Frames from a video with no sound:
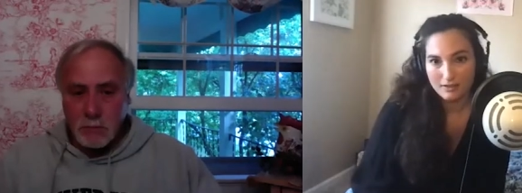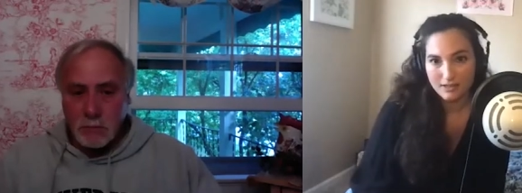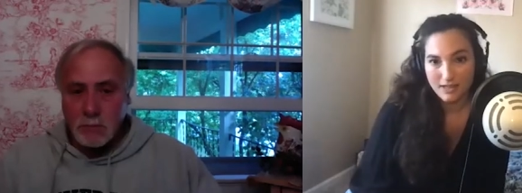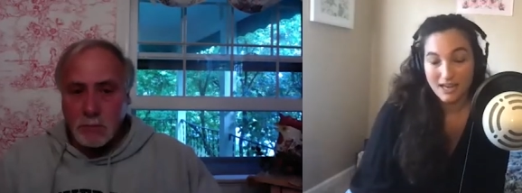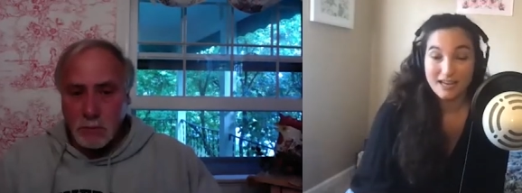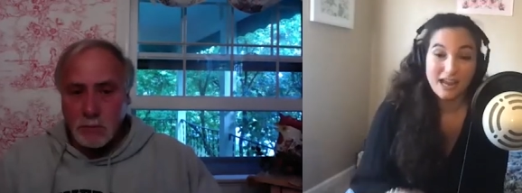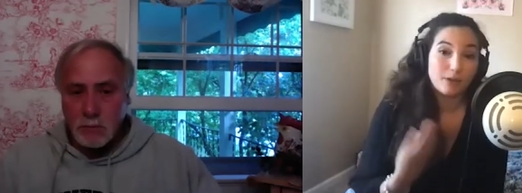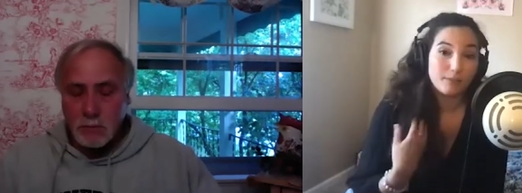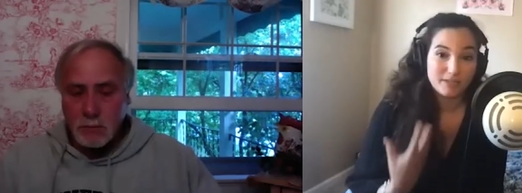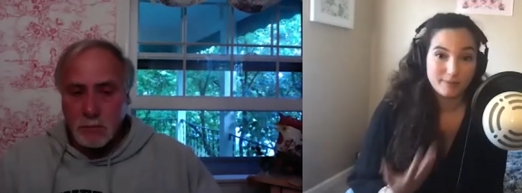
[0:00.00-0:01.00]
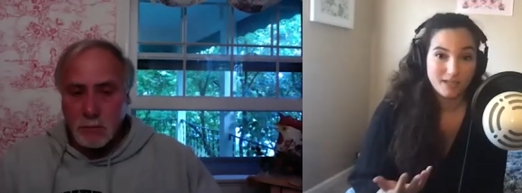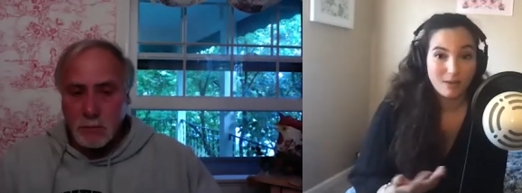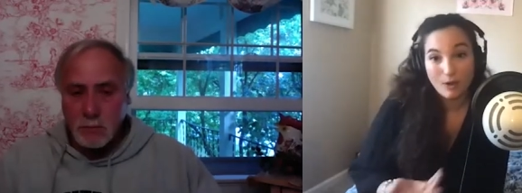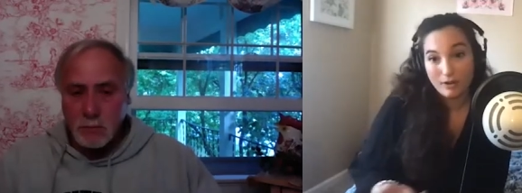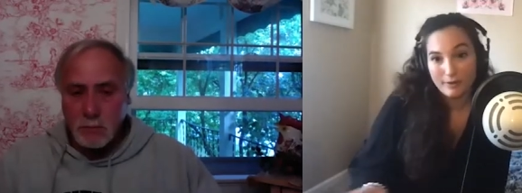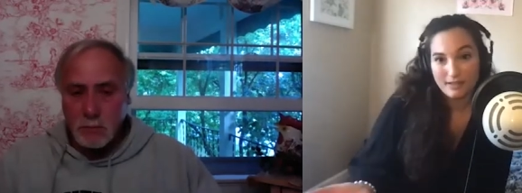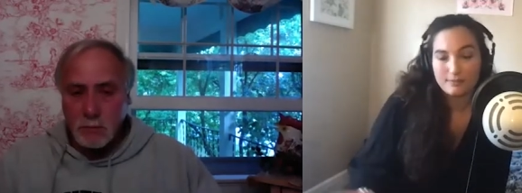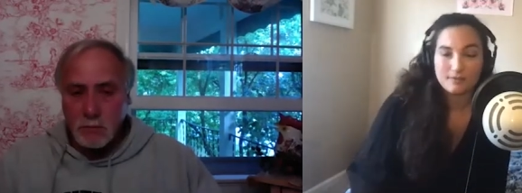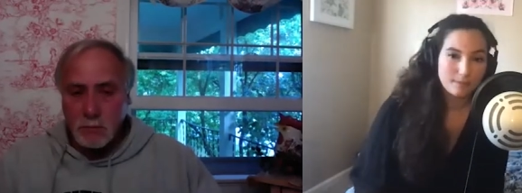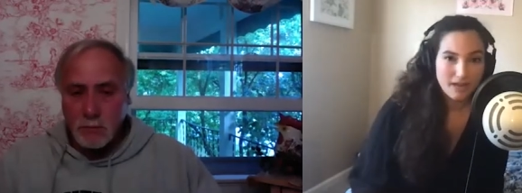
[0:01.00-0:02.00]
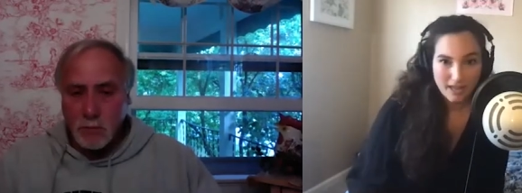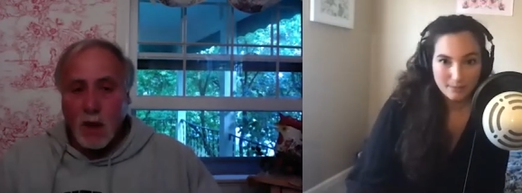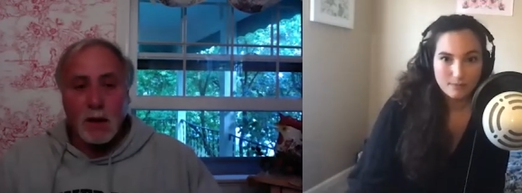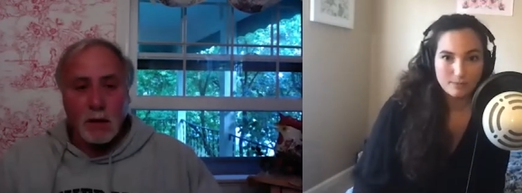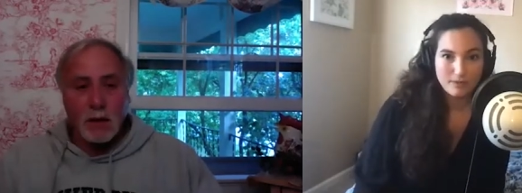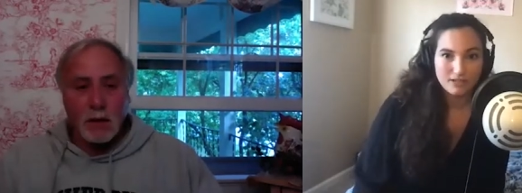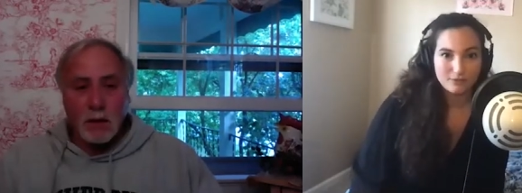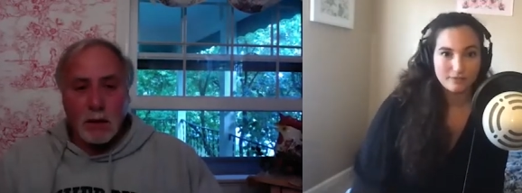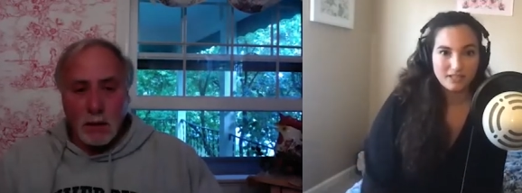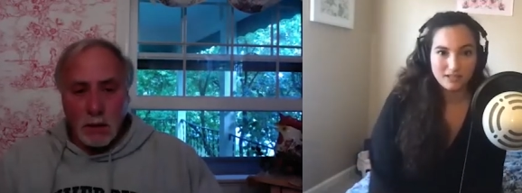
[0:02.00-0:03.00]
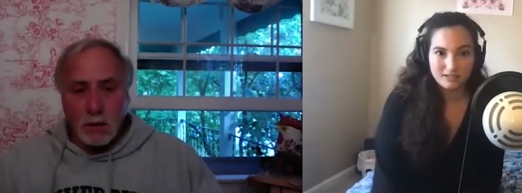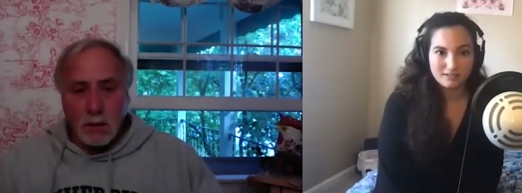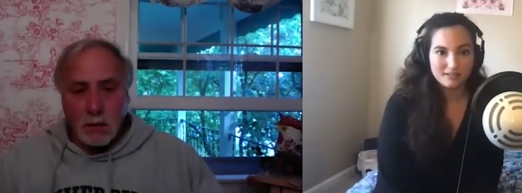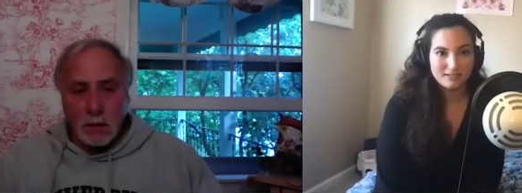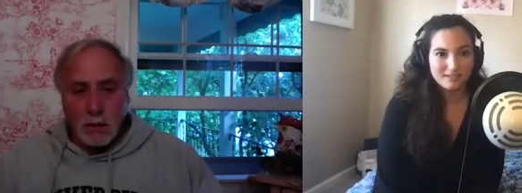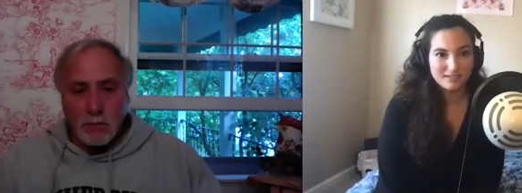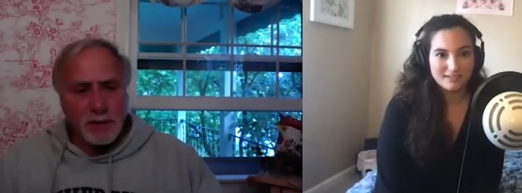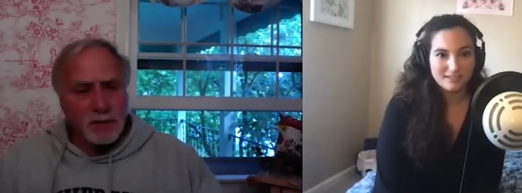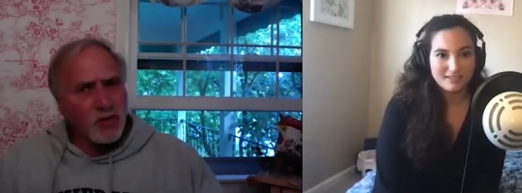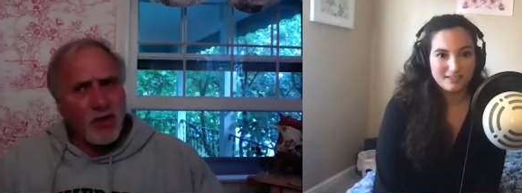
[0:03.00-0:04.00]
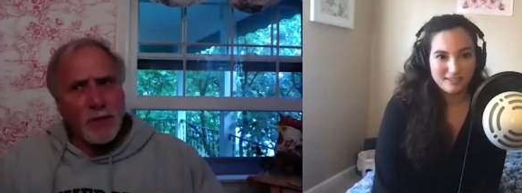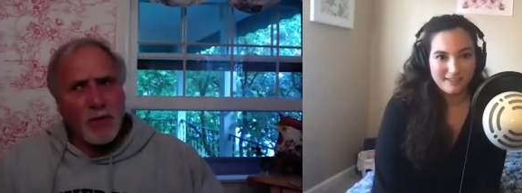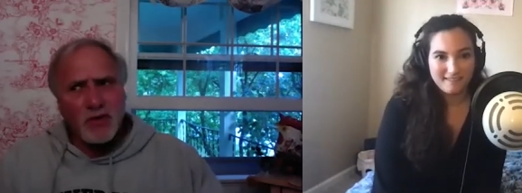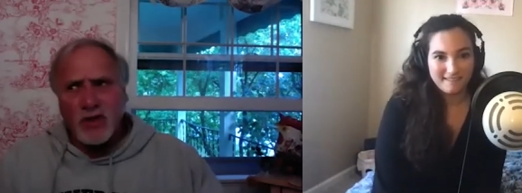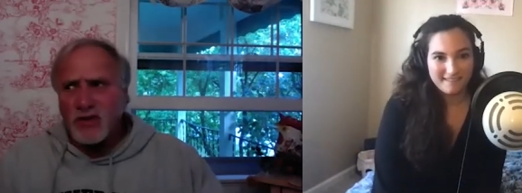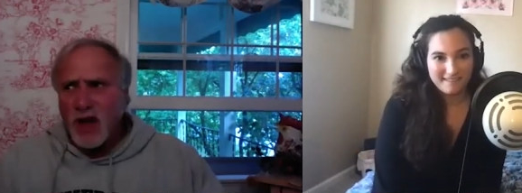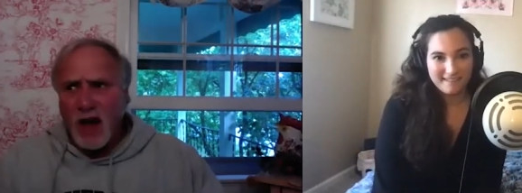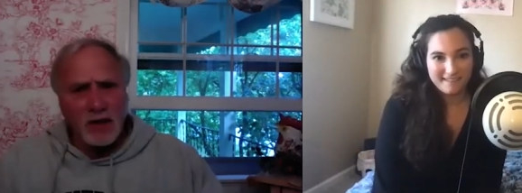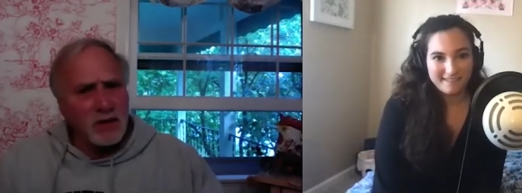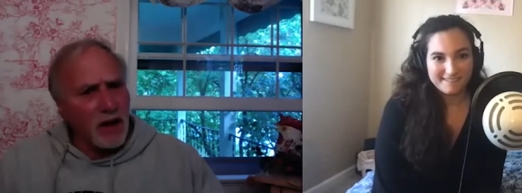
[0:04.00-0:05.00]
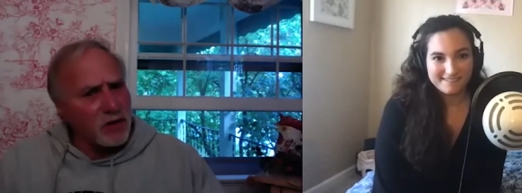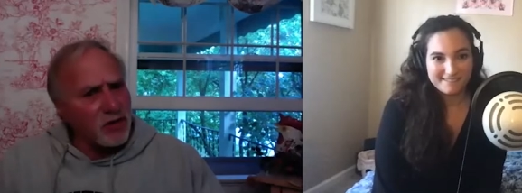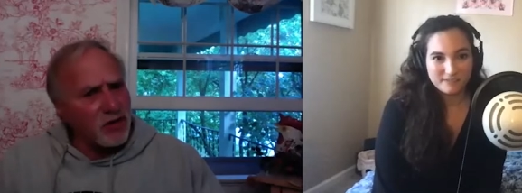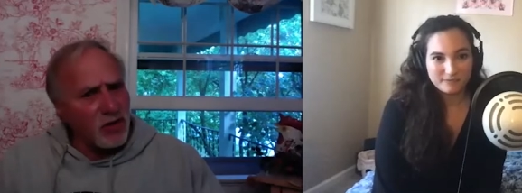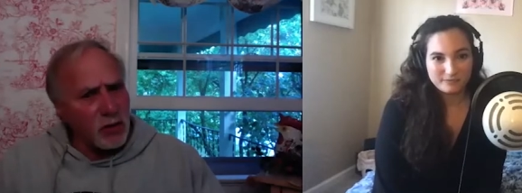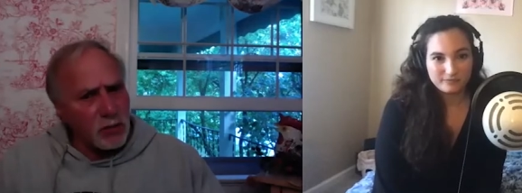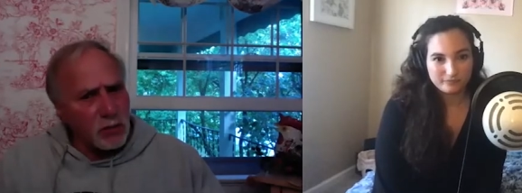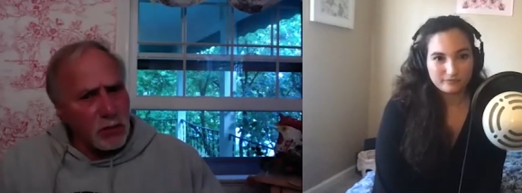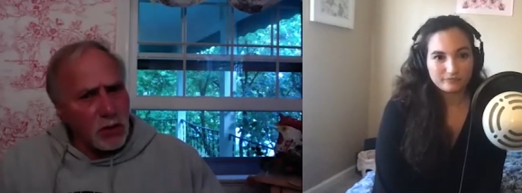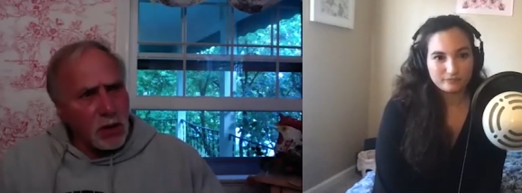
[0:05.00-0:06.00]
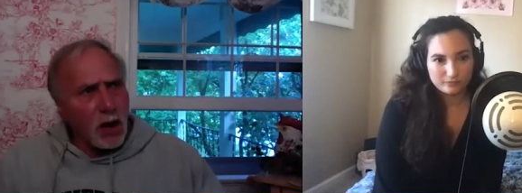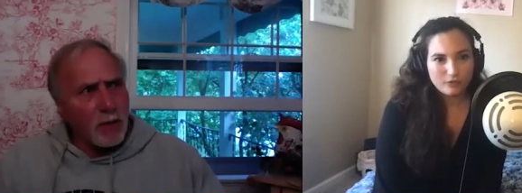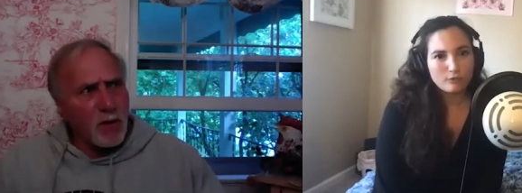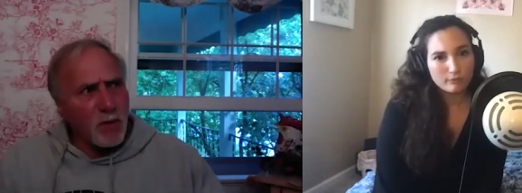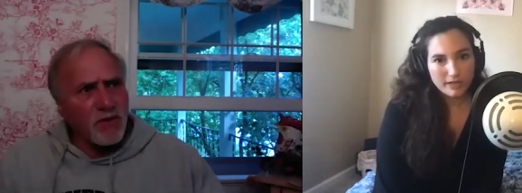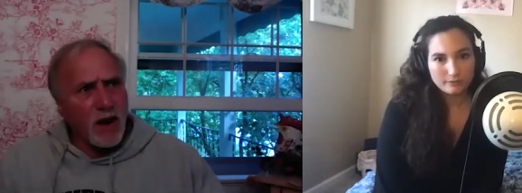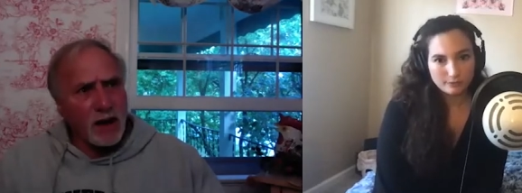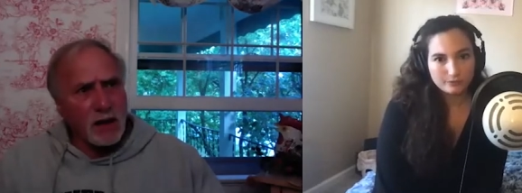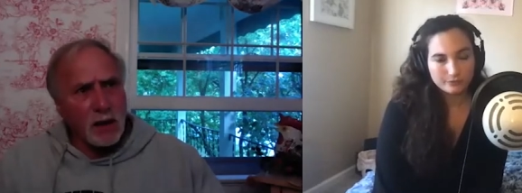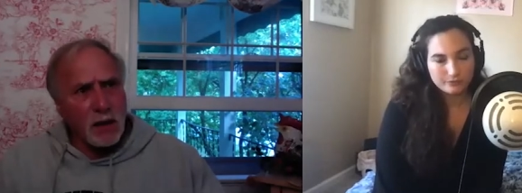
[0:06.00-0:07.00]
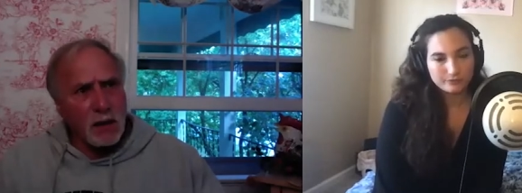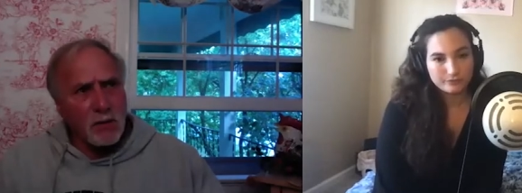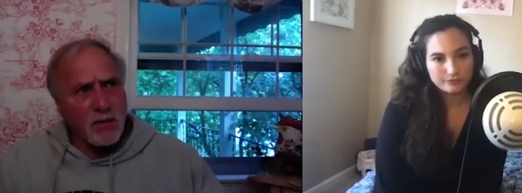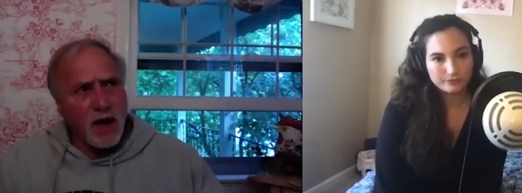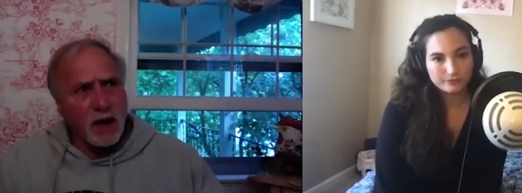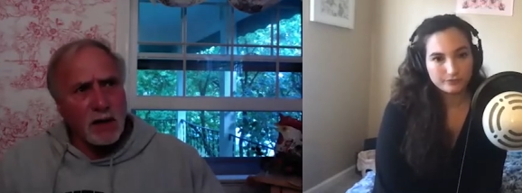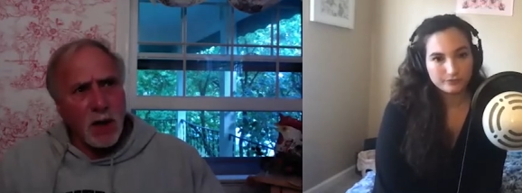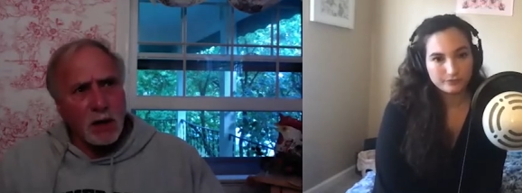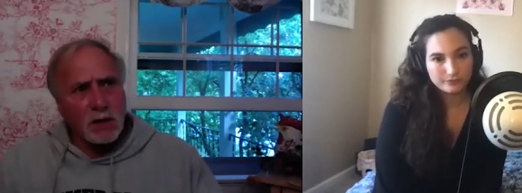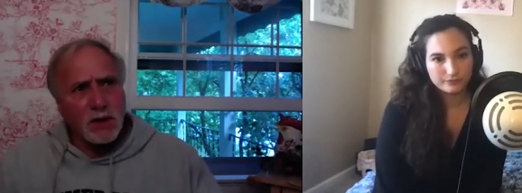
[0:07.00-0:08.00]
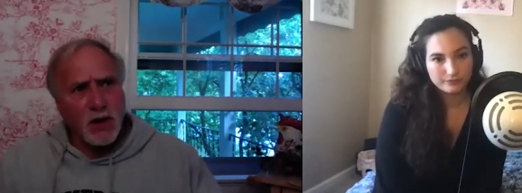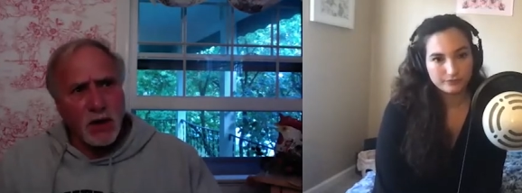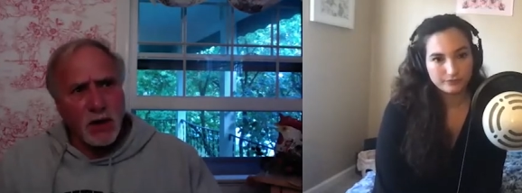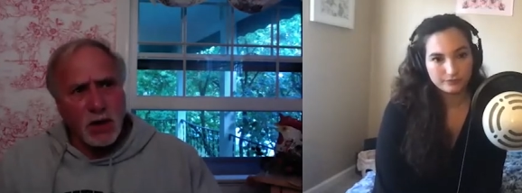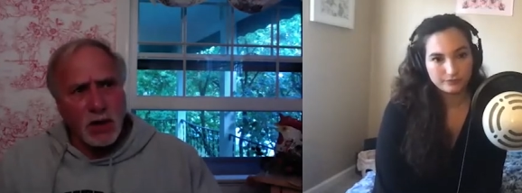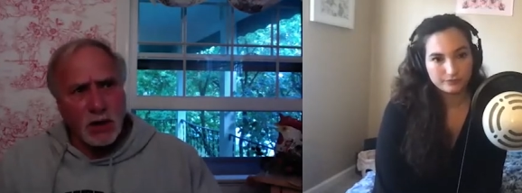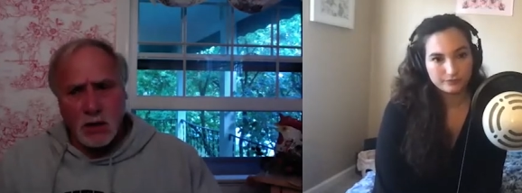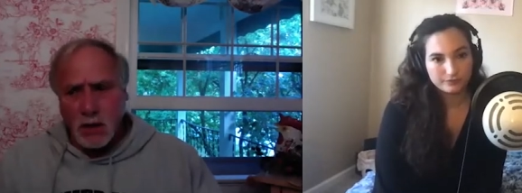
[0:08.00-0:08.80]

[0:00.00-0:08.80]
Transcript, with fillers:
Speaker 1: and get, and now it makes me, I want to read them. I'm going to add them to my to-read list.
Speaker 2: But there's there's this context, too. I mean, we've right. got a kid, we've got a young kid in